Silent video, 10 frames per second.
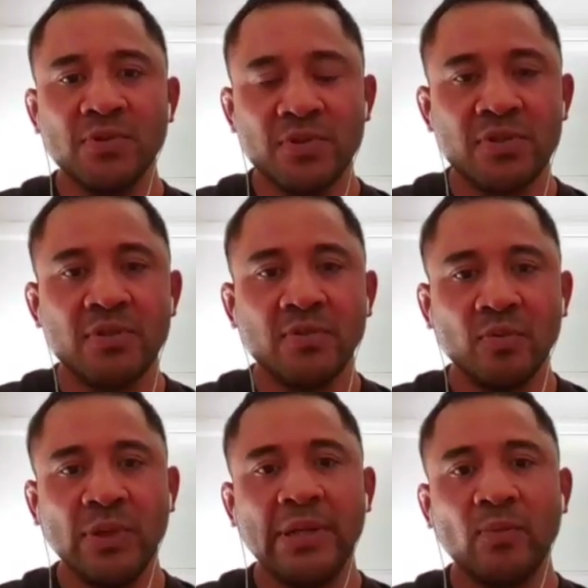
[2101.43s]
boost
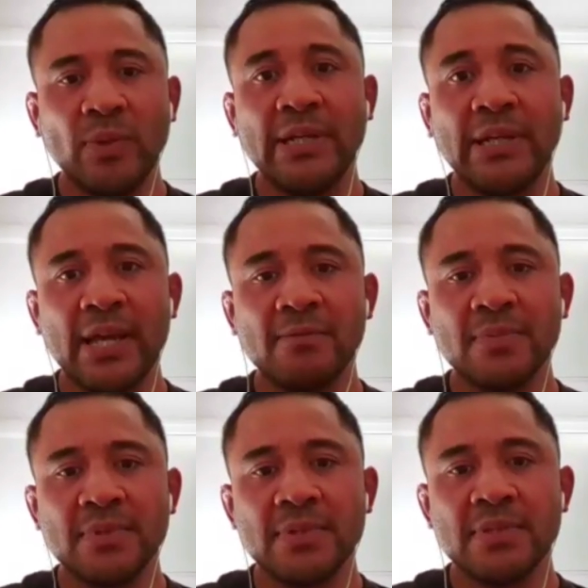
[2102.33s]
when it
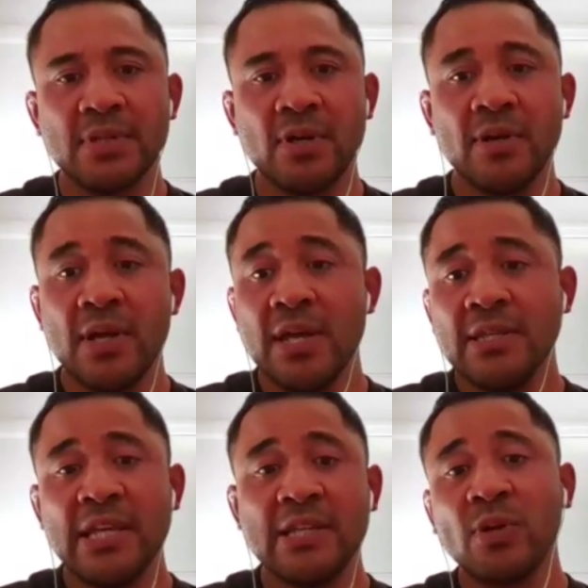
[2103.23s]
comes. So
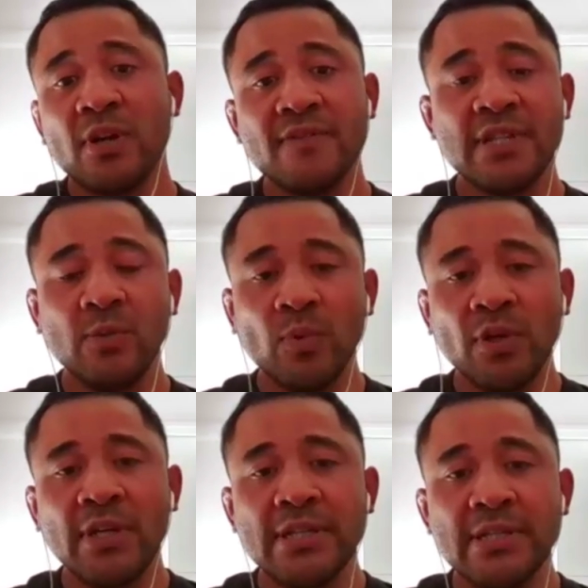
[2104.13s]
that's what I've seen
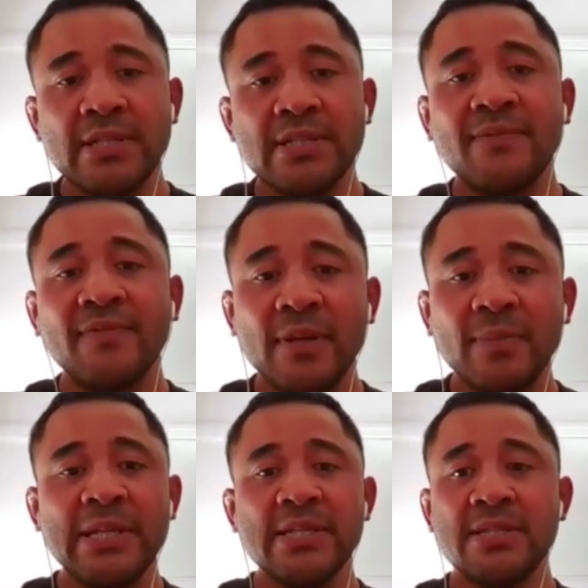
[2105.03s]
work in some
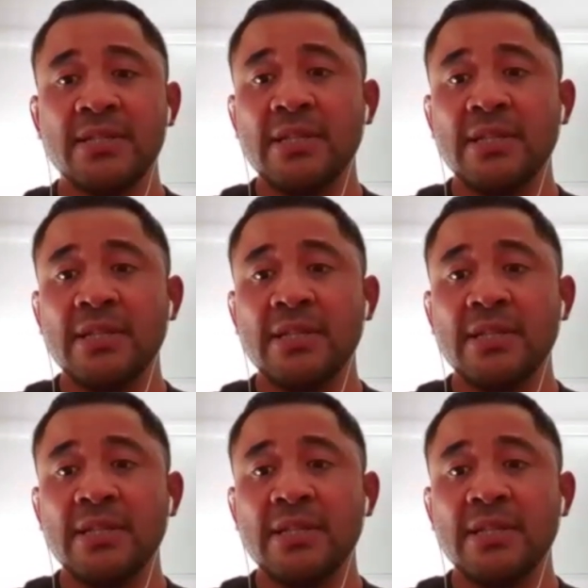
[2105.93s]
families.